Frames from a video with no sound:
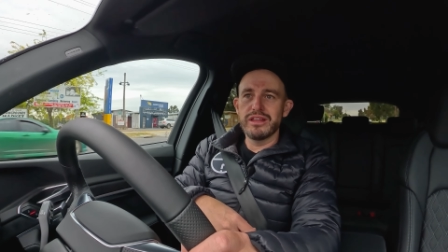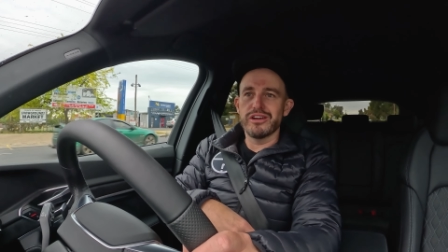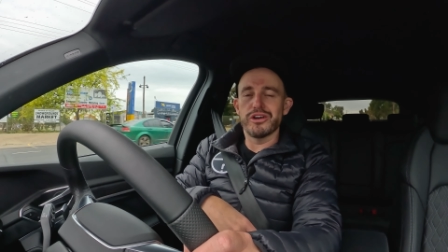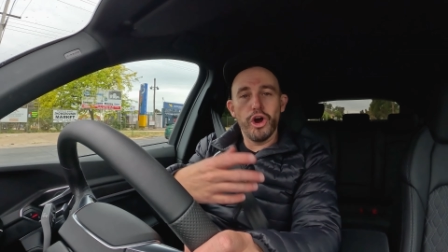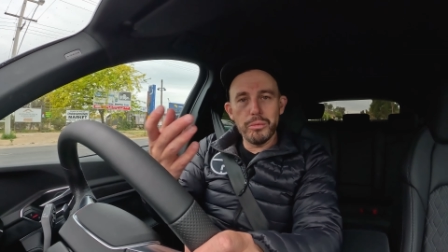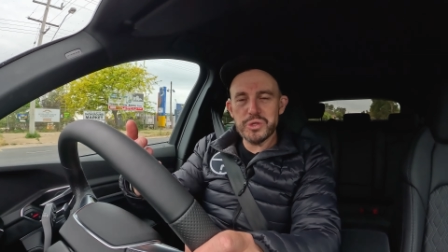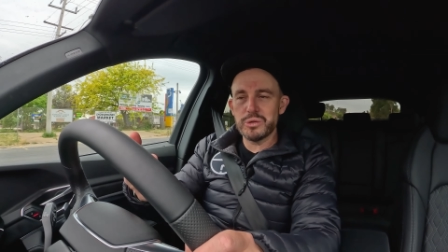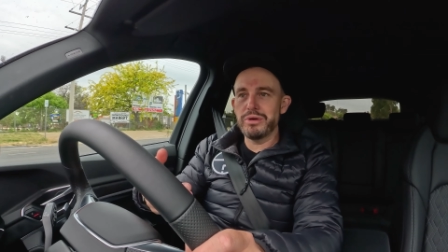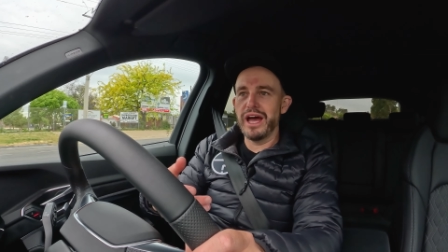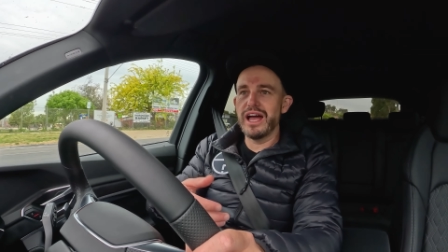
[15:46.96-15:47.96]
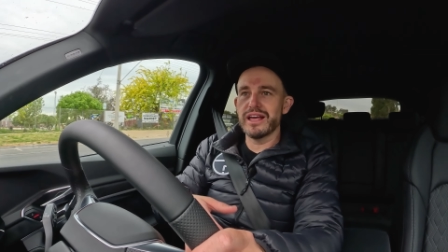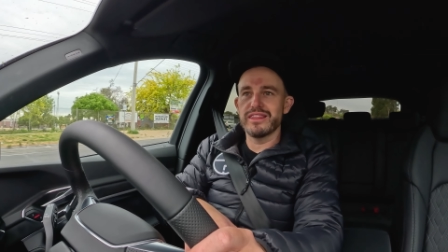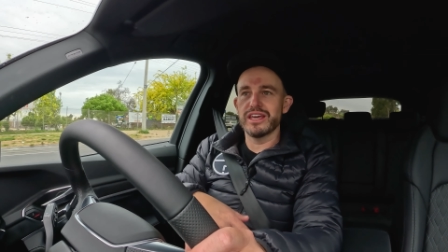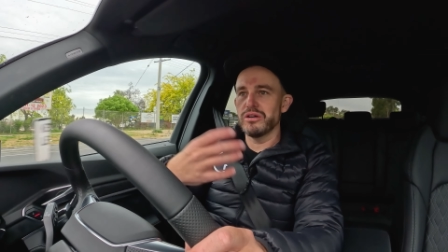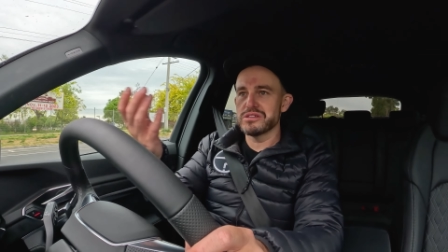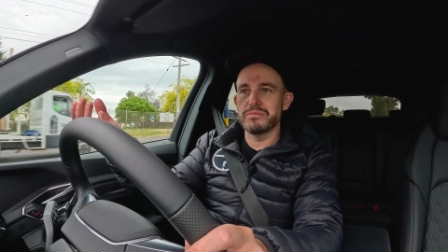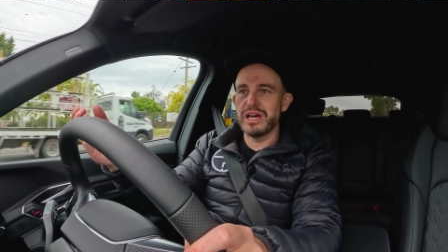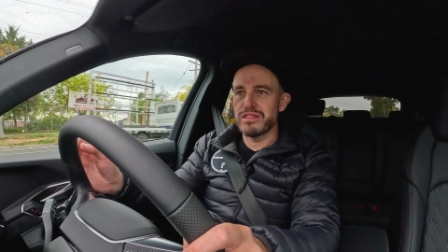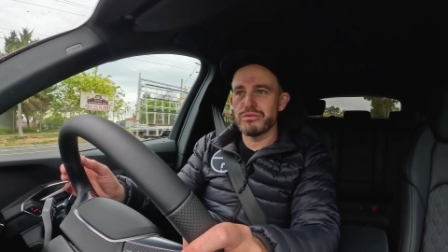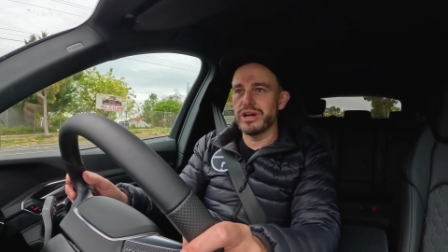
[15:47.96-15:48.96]
they're an option pack. They cost
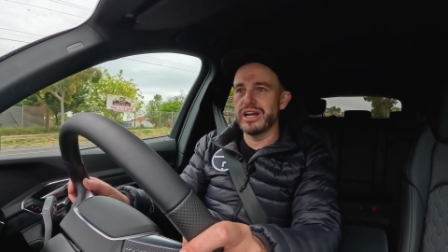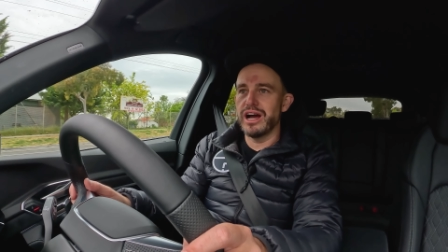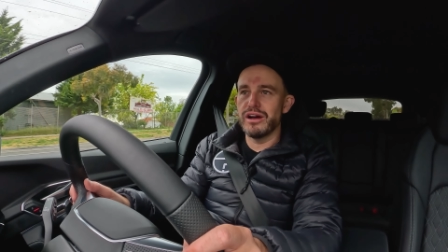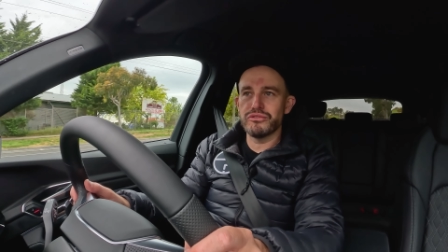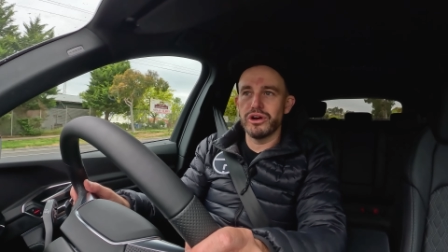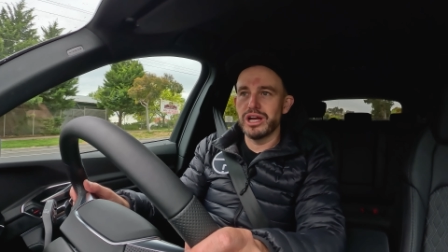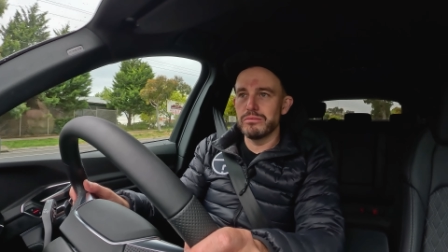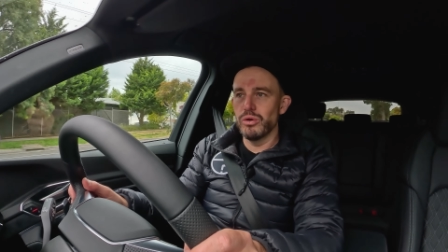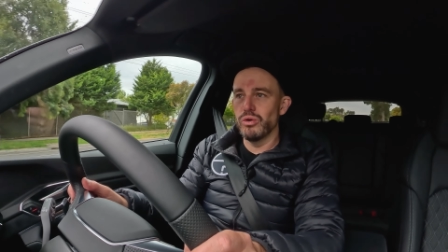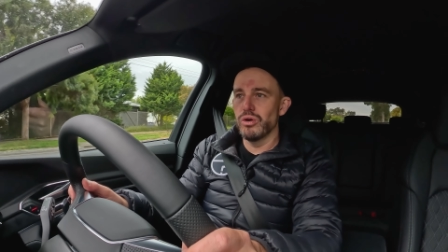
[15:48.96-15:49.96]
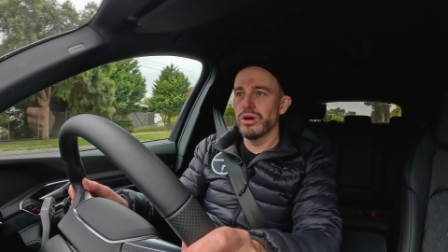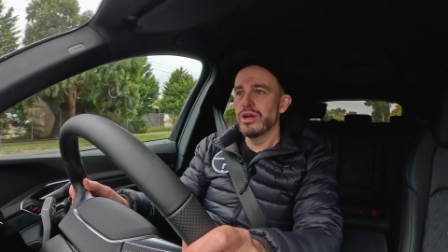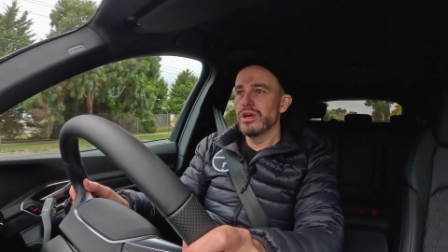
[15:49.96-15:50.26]
about three and a half grand more.